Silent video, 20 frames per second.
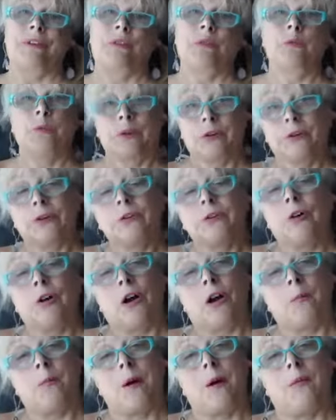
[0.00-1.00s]
We're going to
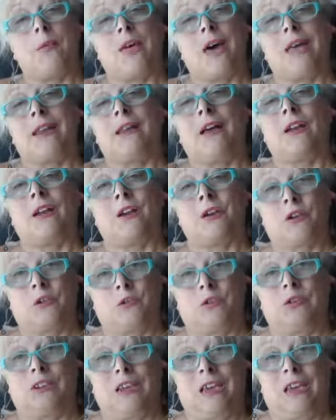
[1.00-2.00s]
talk about that on
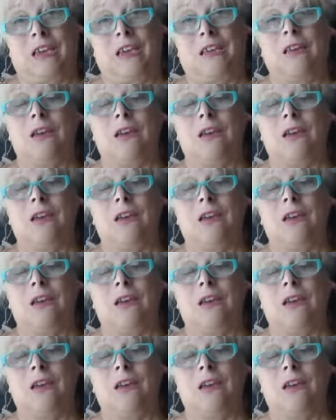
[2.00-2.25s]
another day.